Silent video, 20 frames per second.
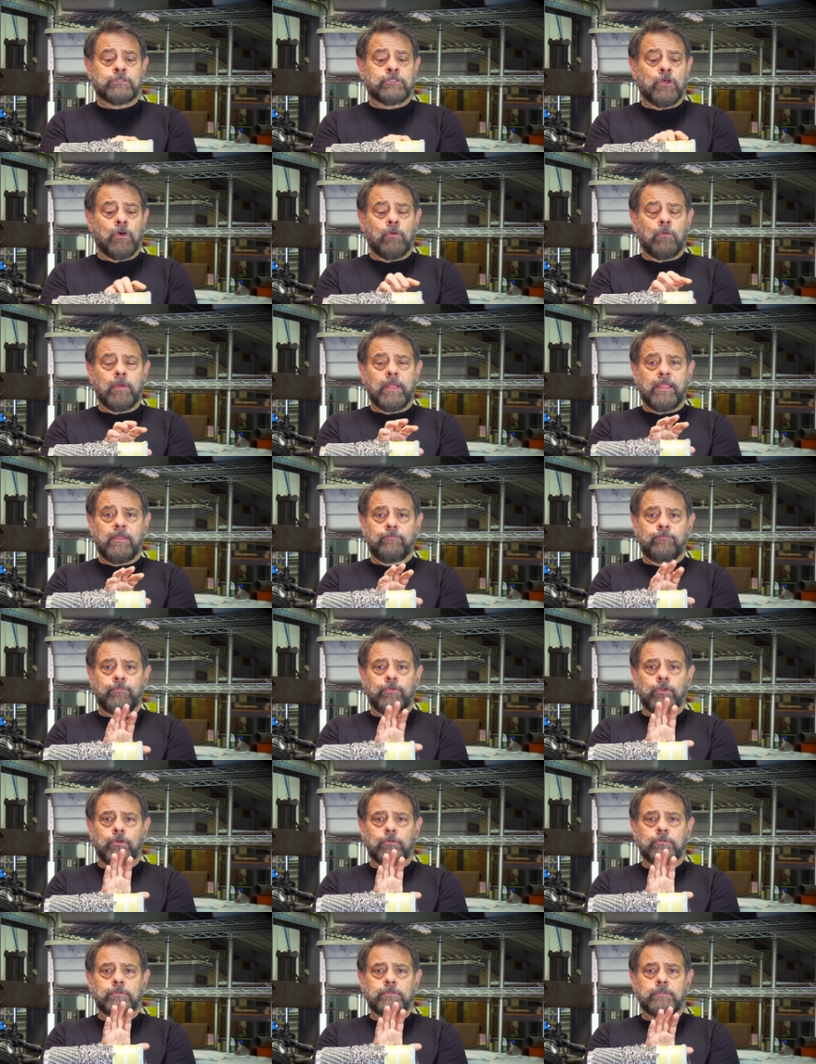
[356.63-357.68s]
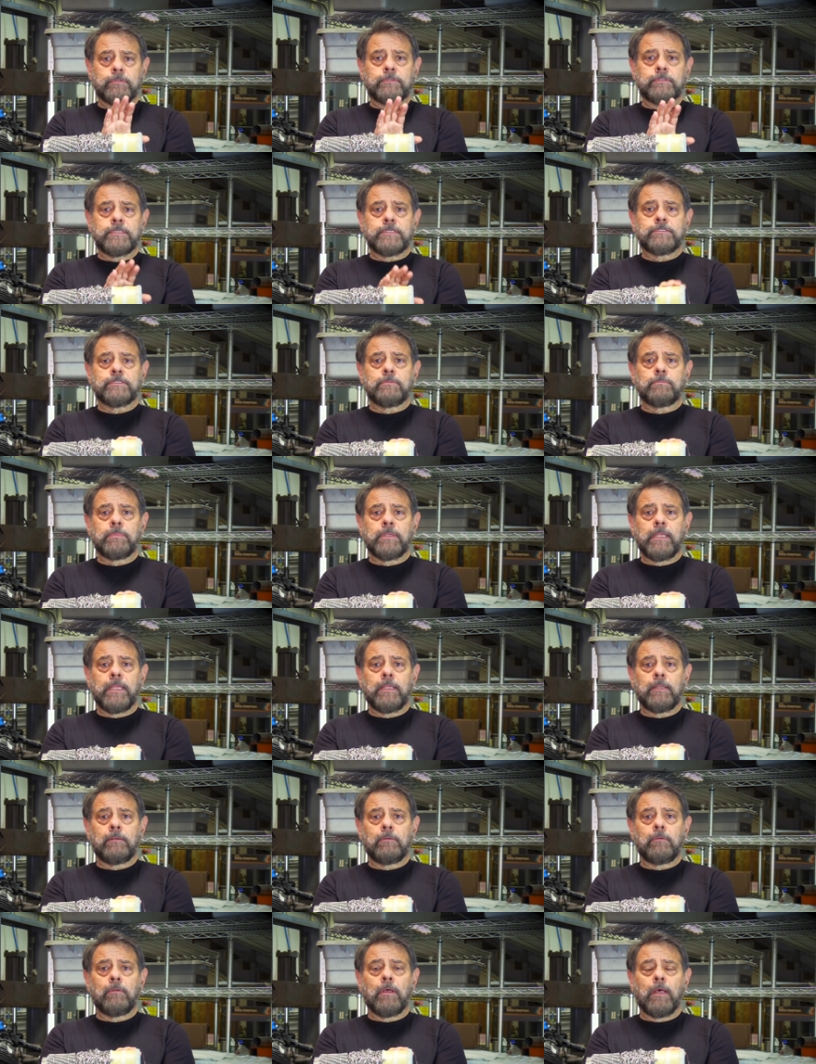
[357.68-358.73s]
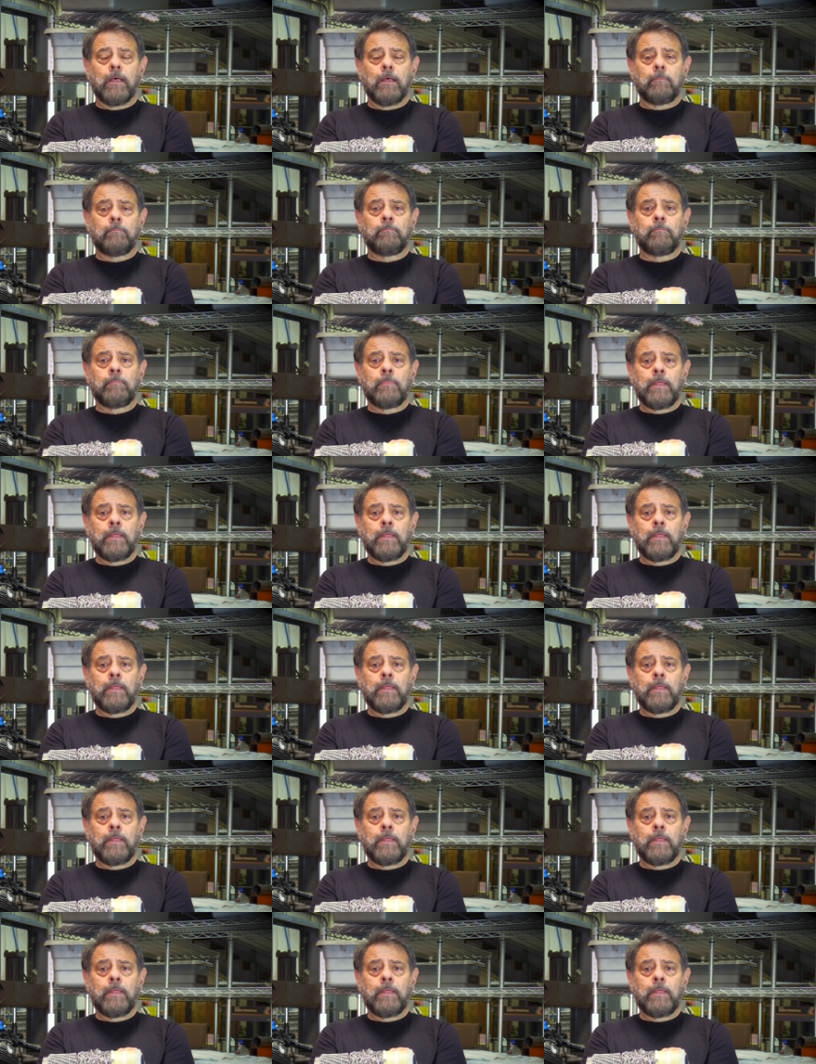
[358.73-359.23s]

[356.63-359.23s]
So if your system can um,